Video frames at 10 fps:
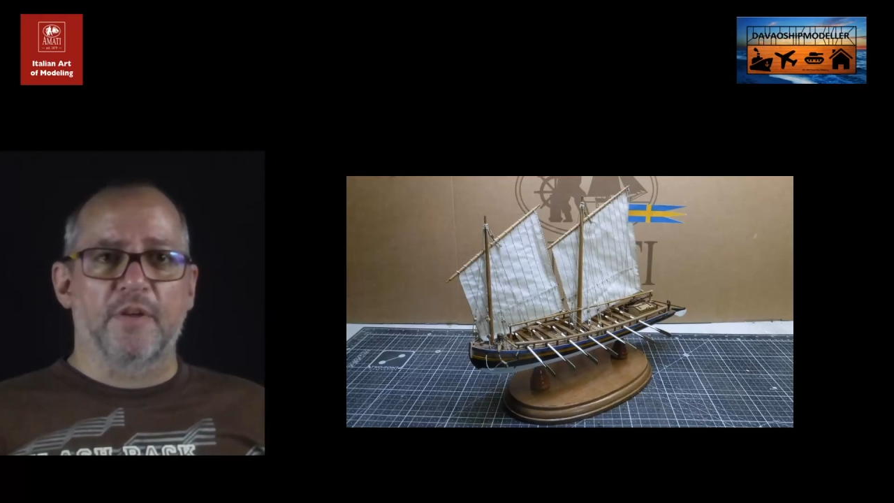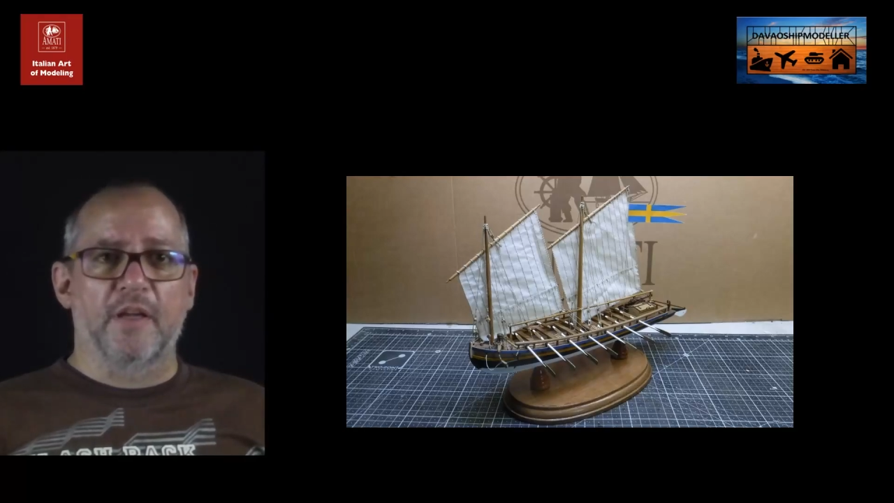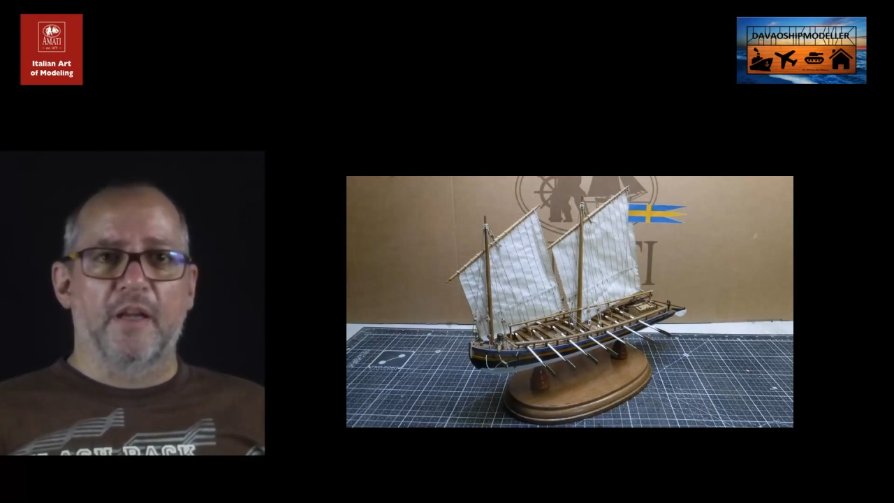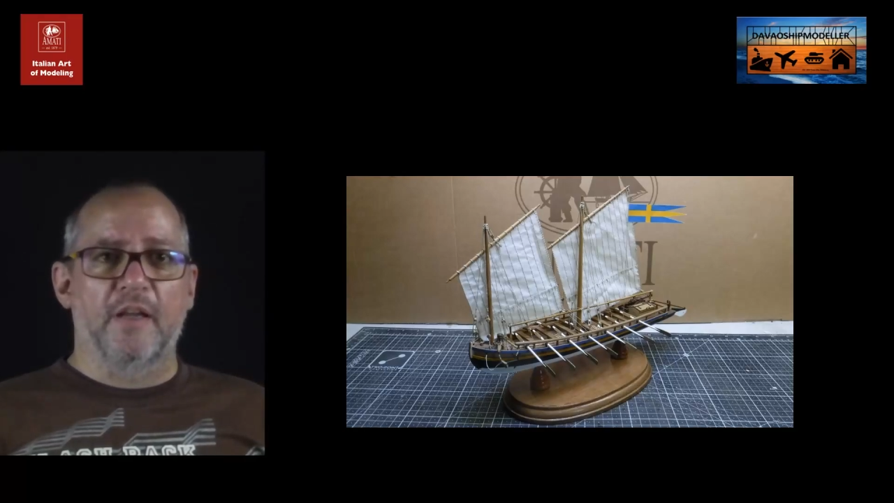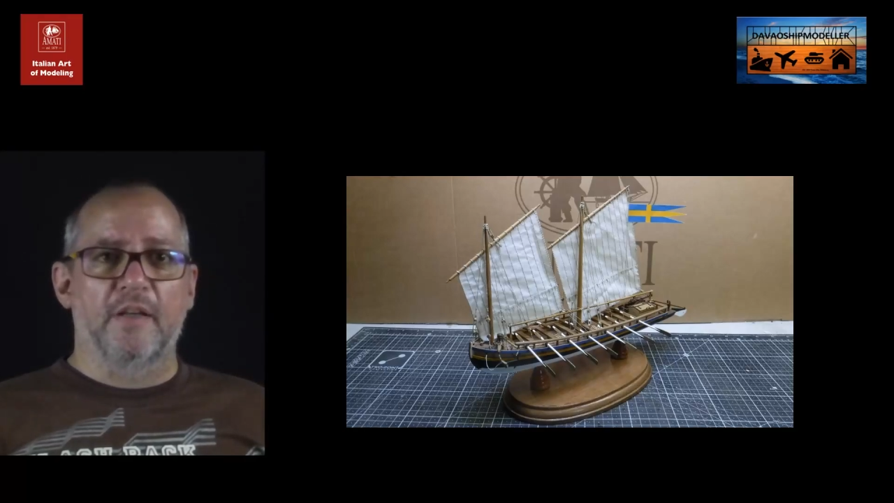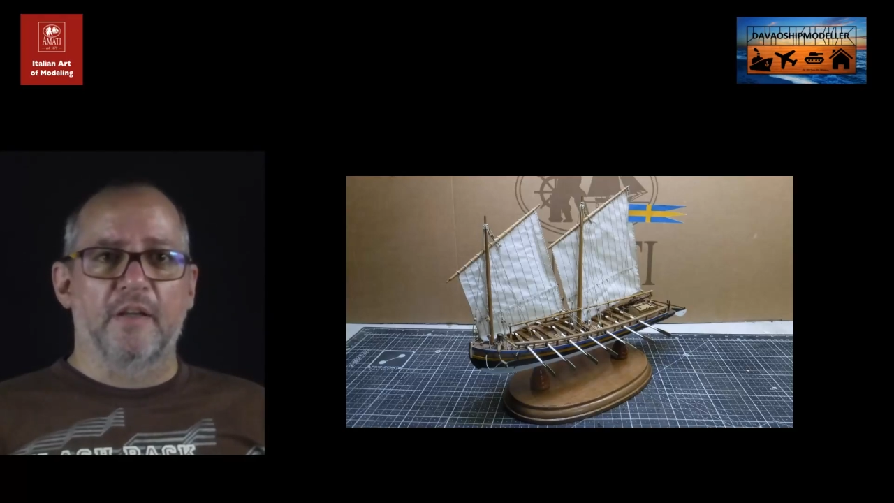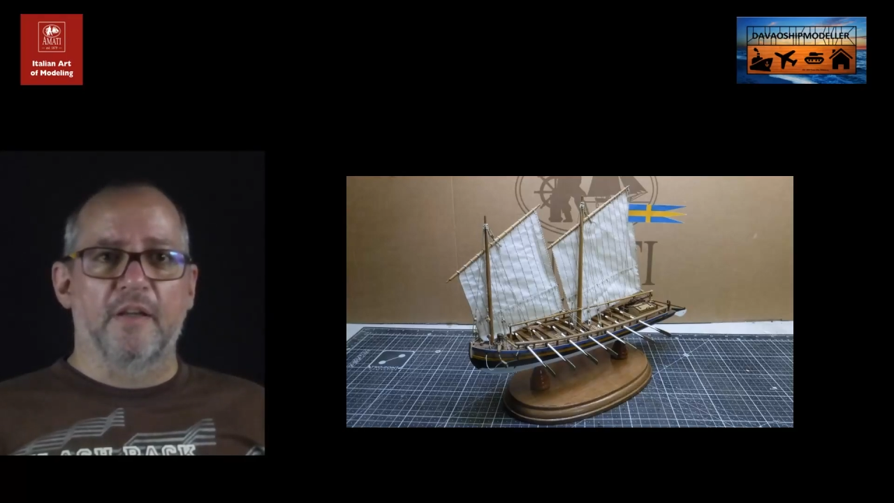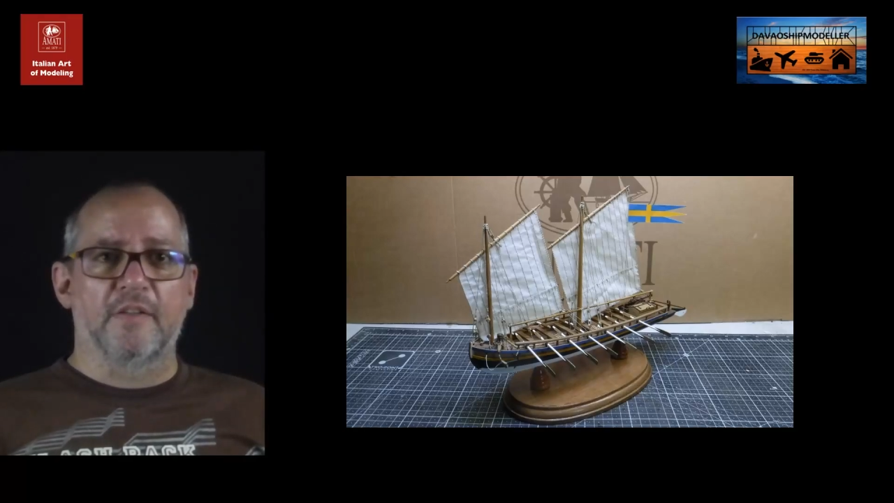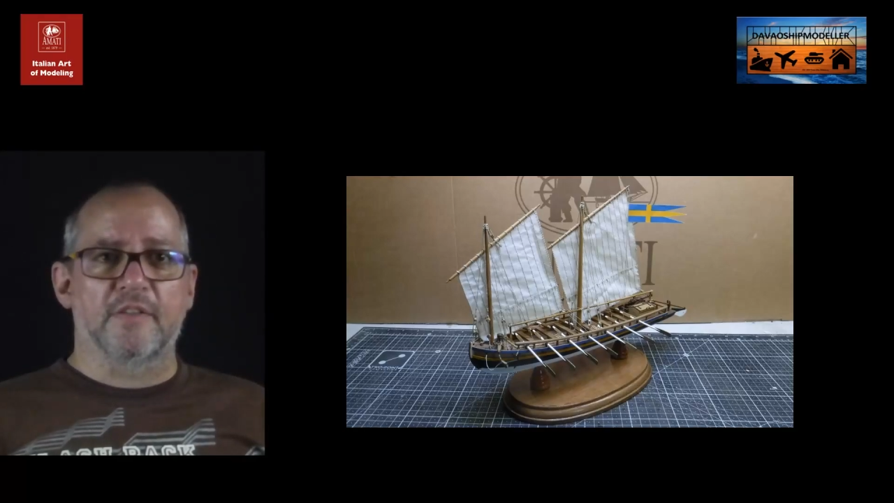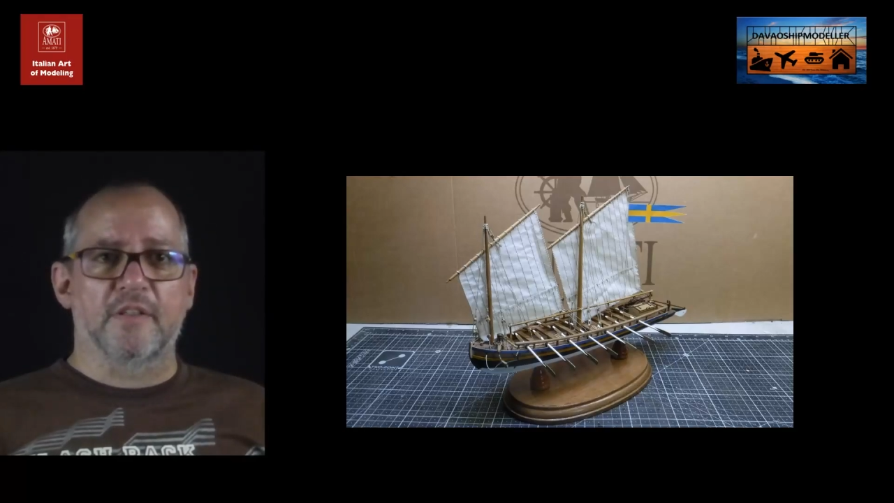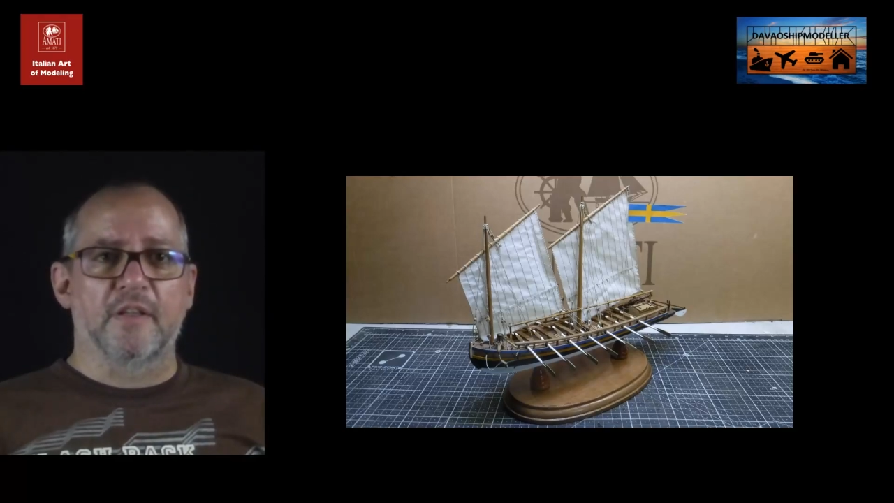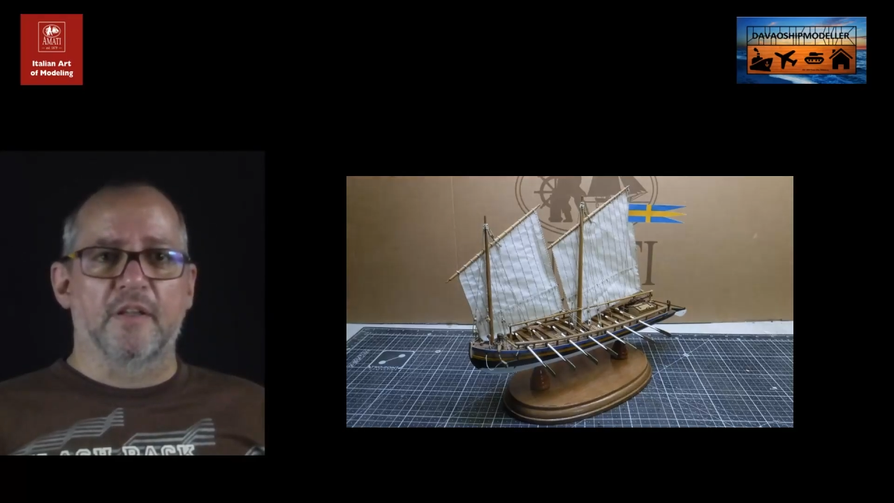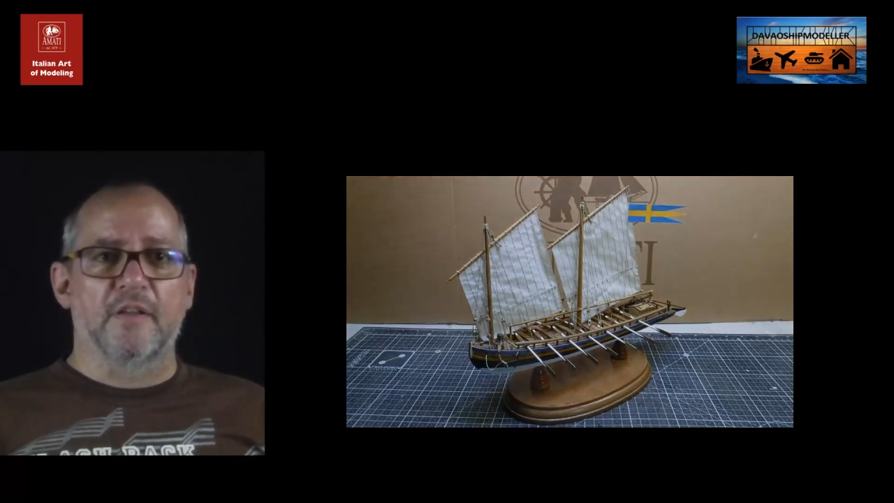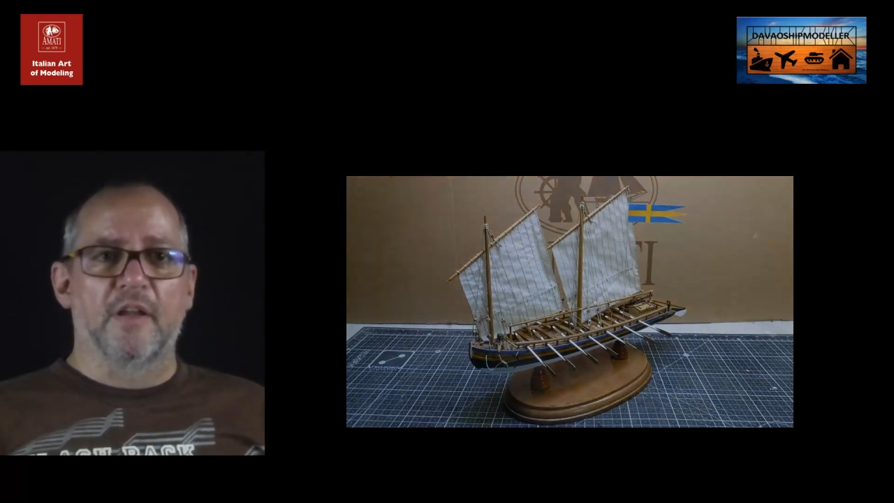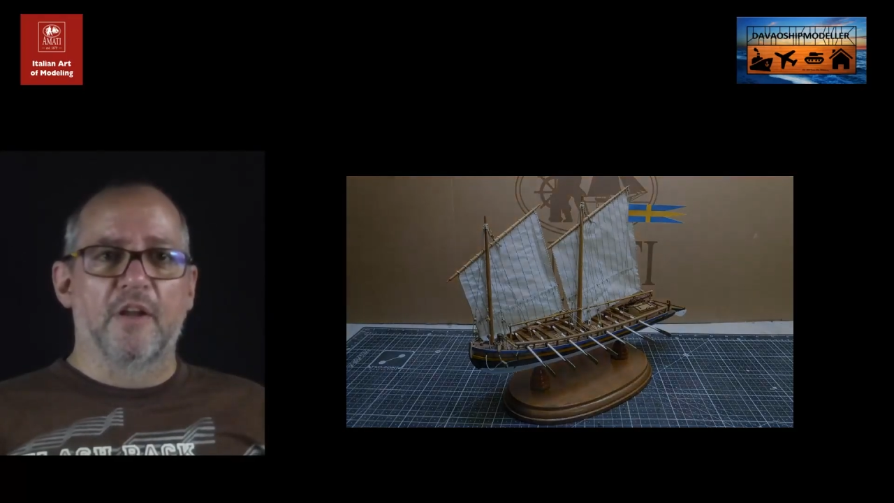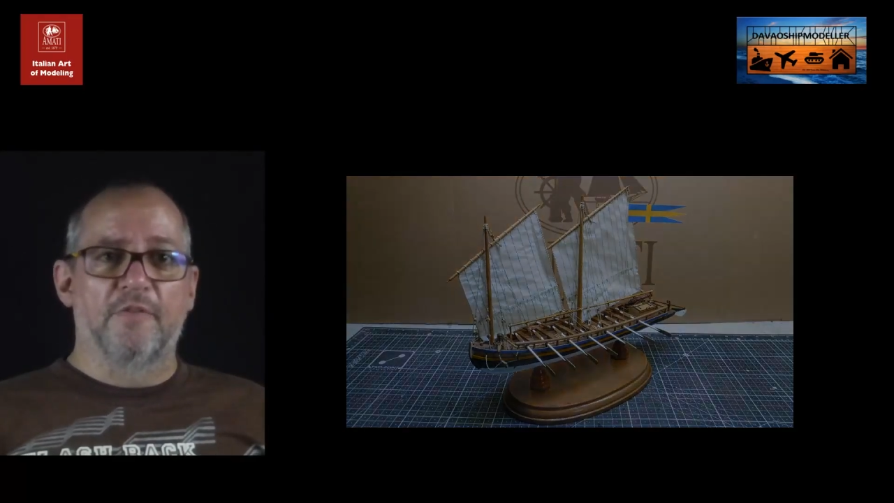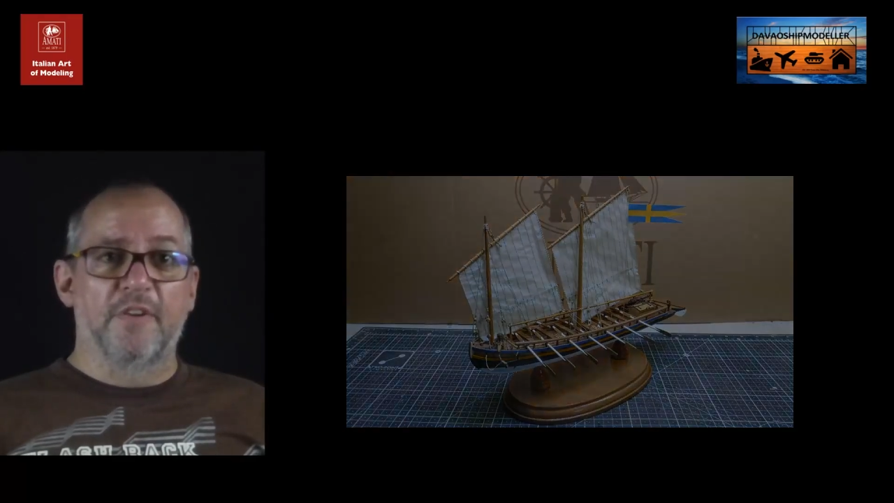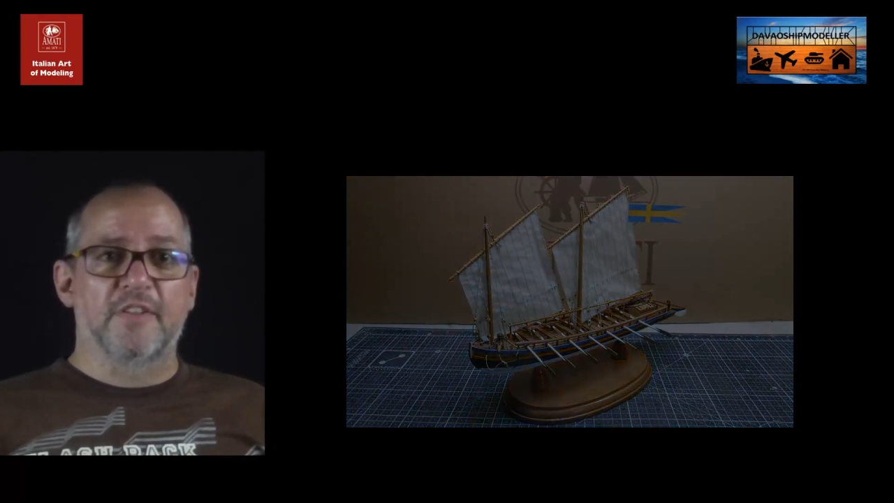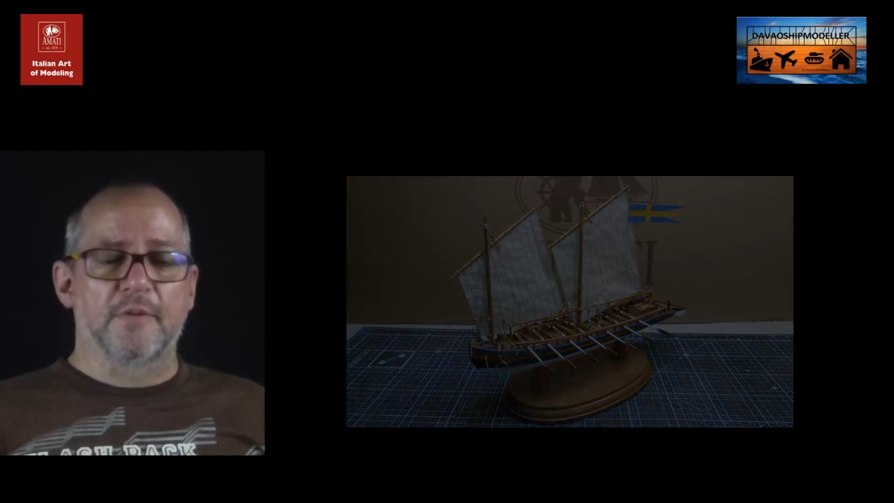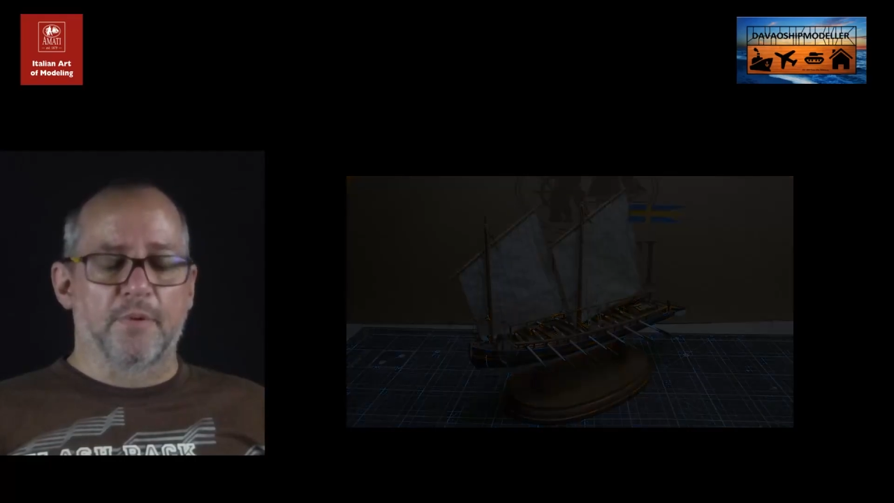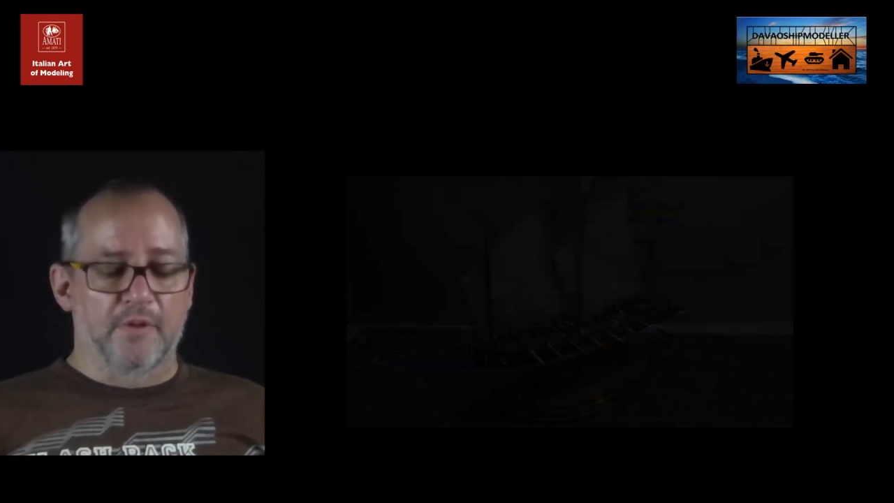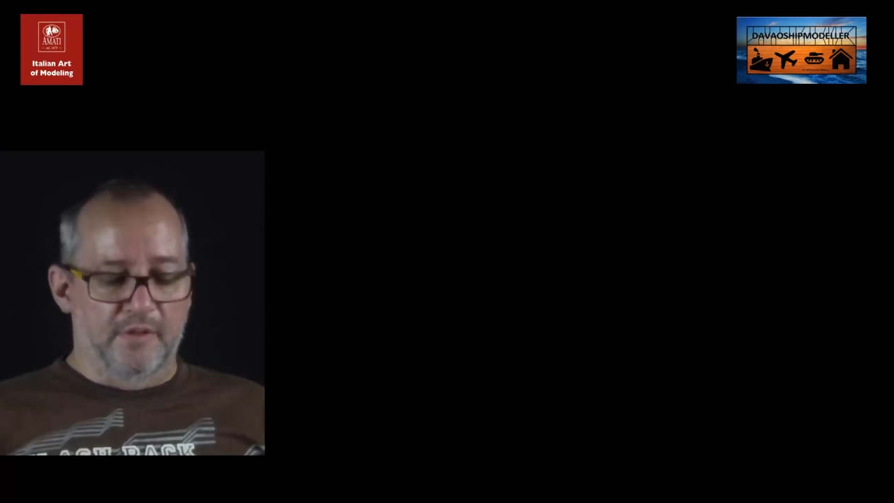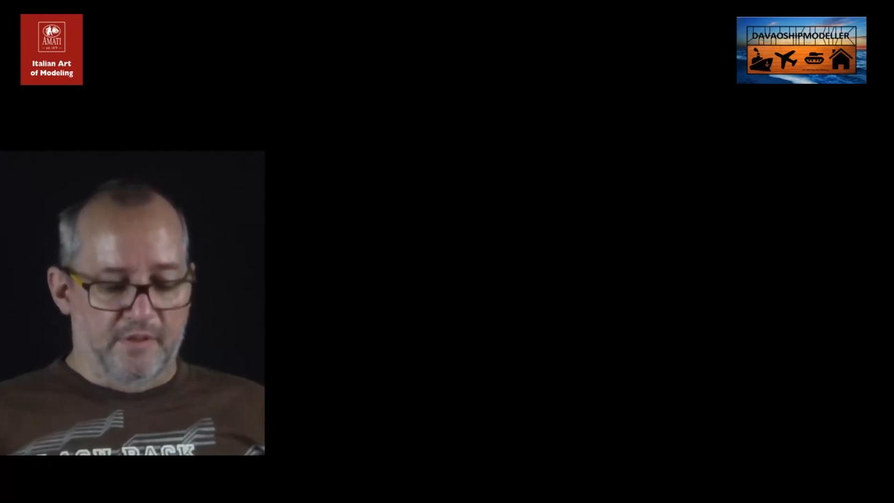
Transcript: and it's still visible.